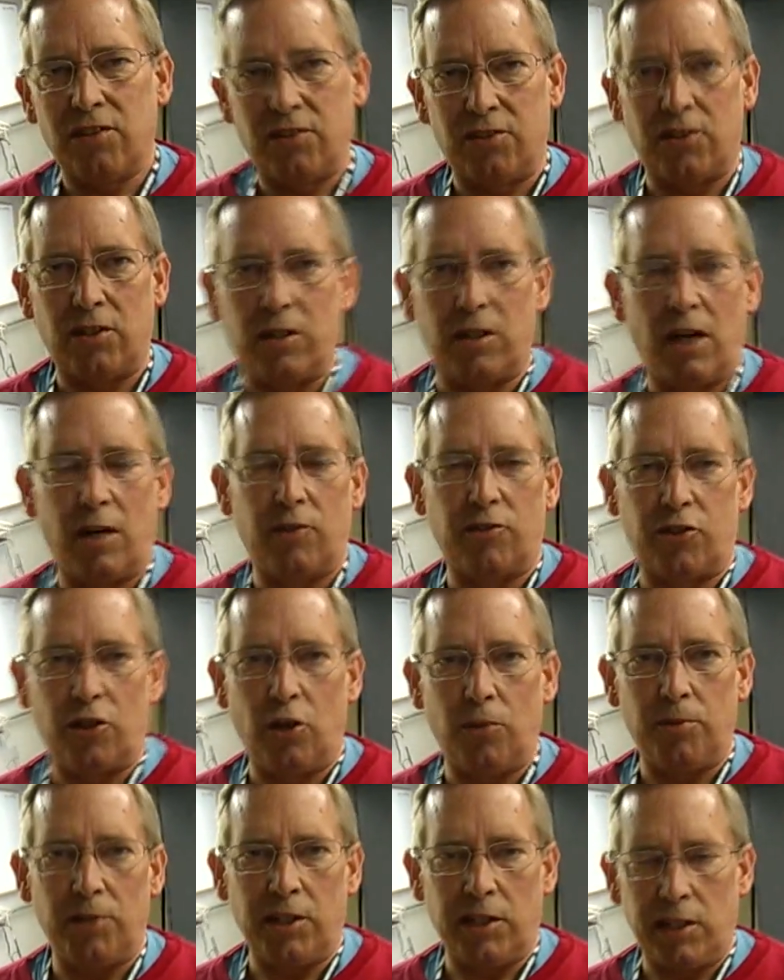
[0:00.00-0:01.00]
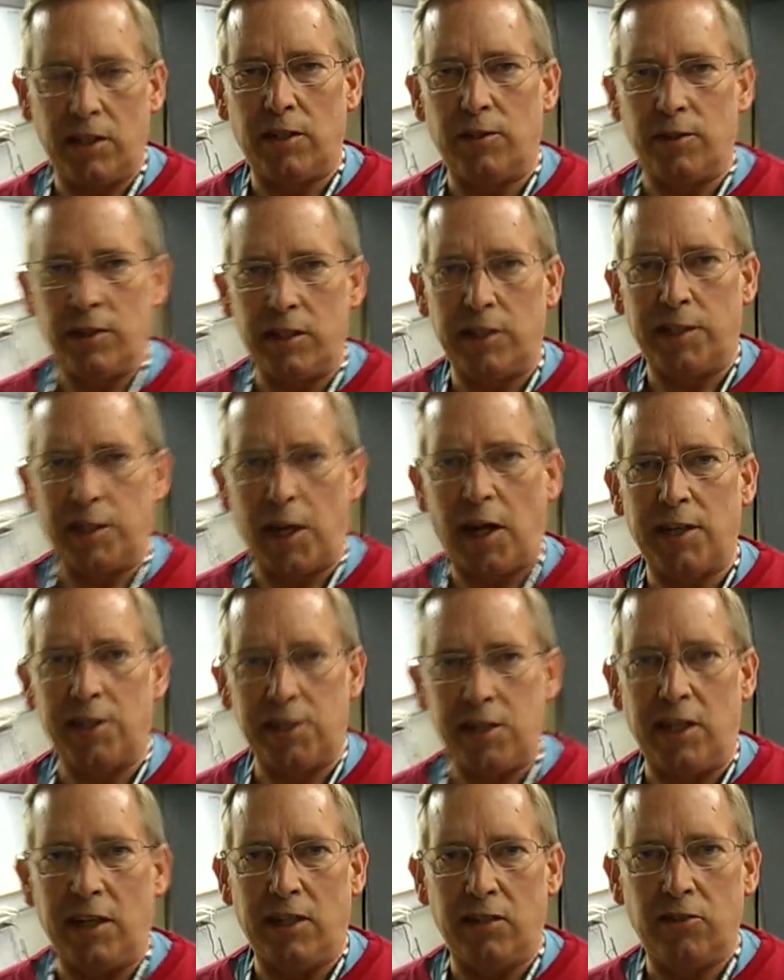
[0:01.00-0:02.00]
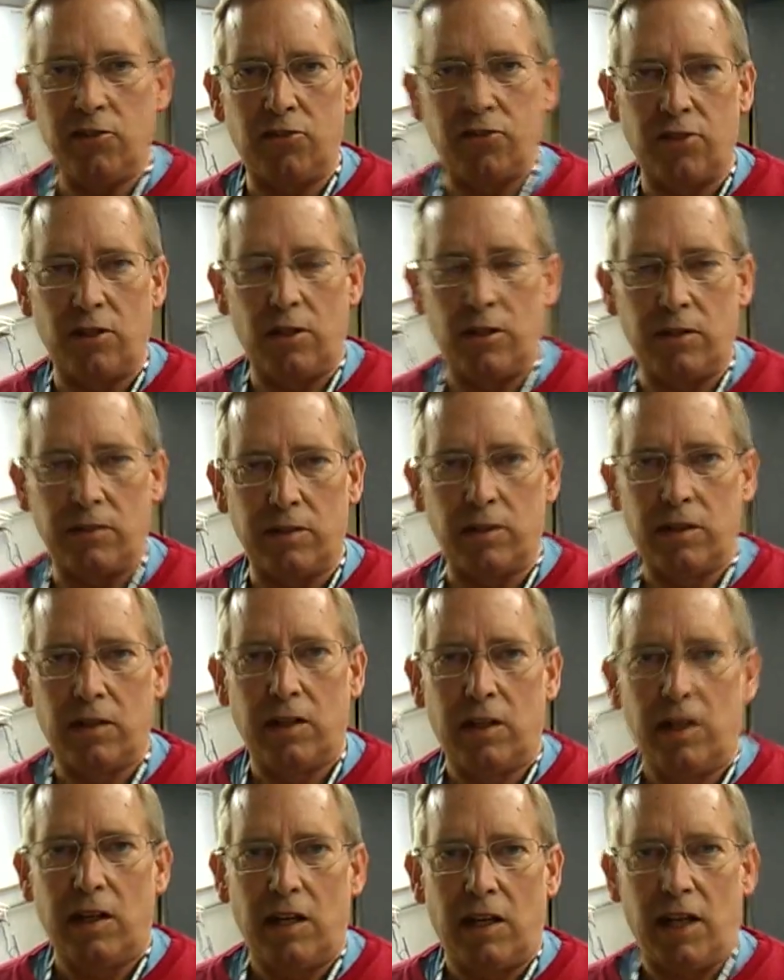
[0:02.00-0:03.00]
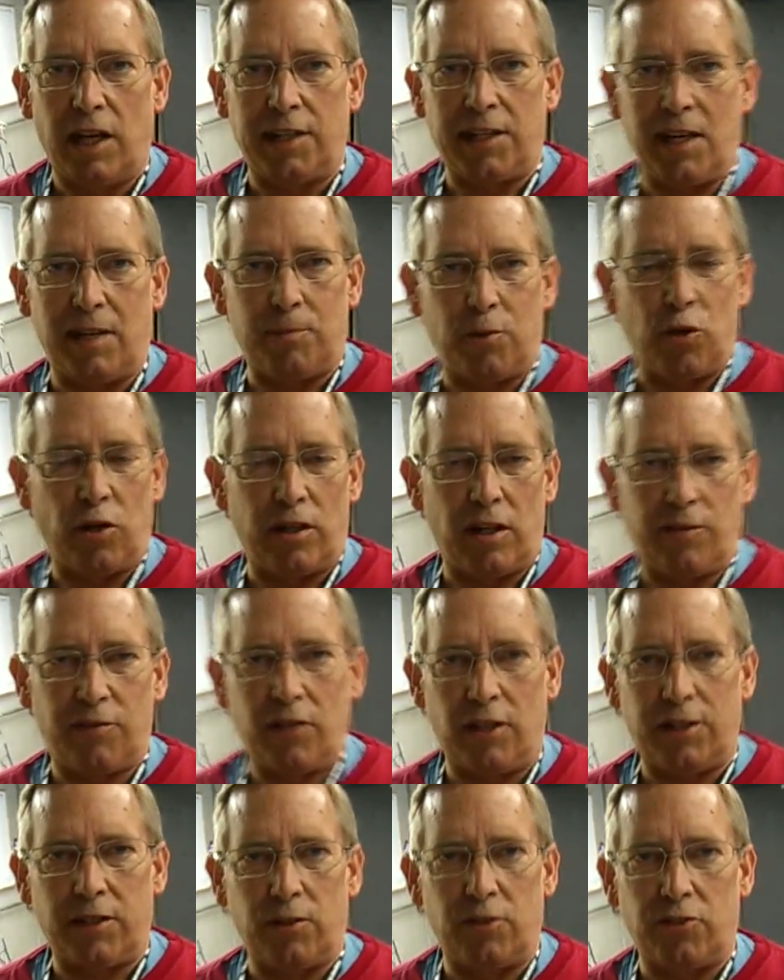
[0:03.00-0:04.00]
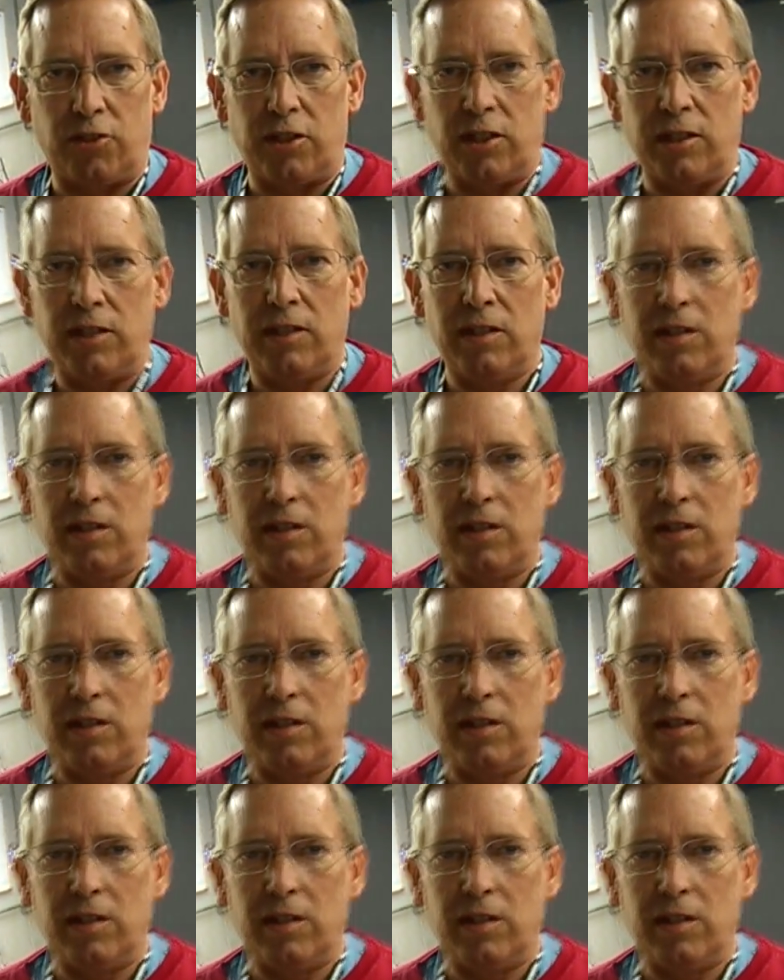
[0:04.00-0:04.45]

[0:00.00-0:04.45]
So yeah. I was hoping, in the 19s. So yeah. At that point, I felt it was good.